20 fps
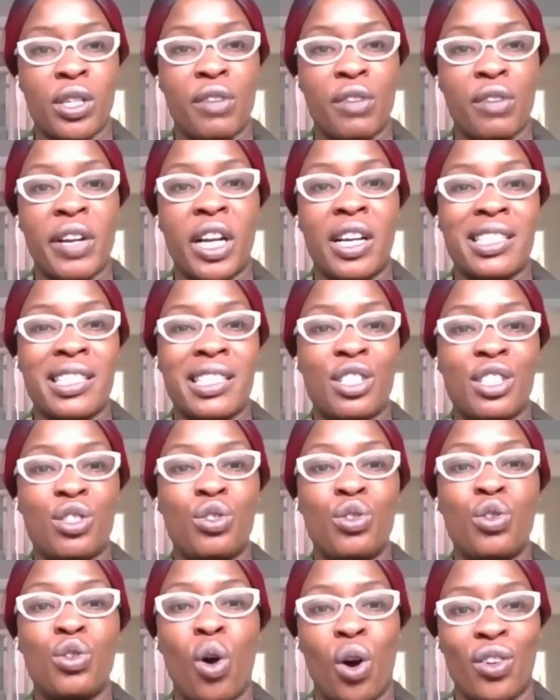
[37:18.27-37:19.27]
and I realize it's
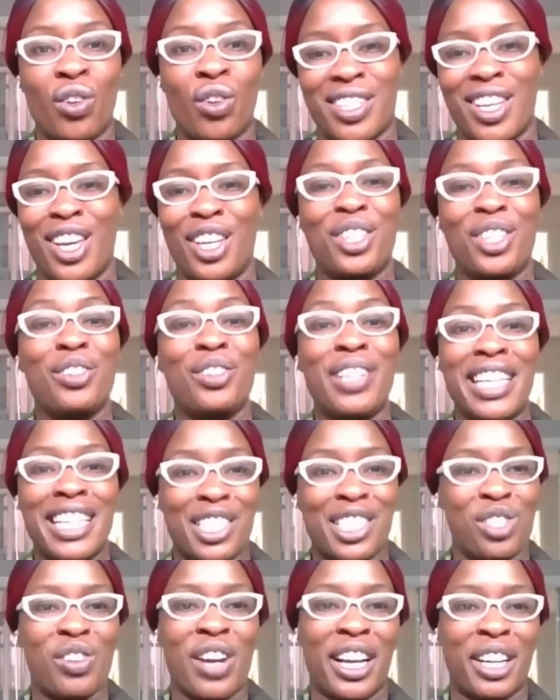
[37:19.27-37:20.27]
not unique
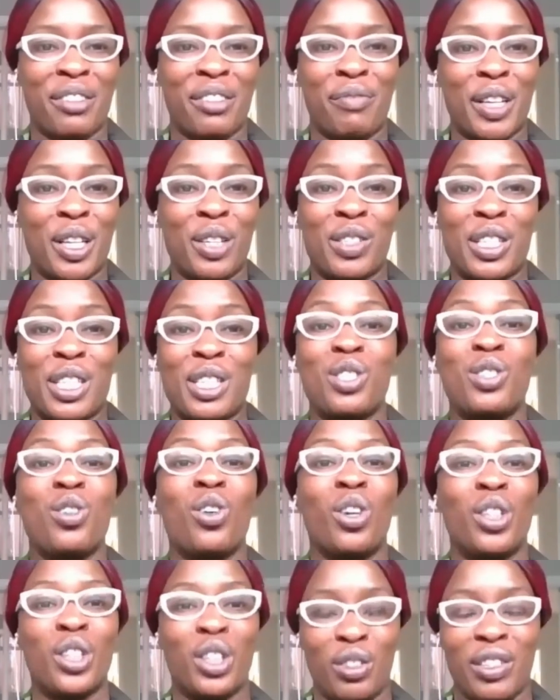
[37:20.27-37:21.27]
to track and field, it's
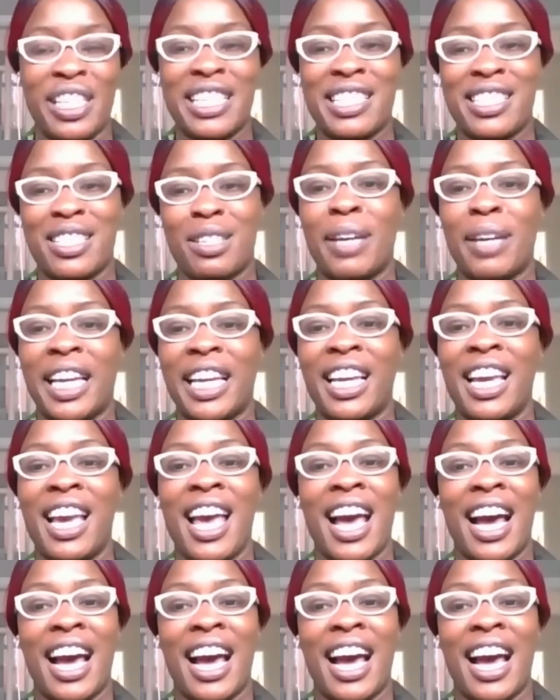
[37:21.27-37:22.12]
not unique to me,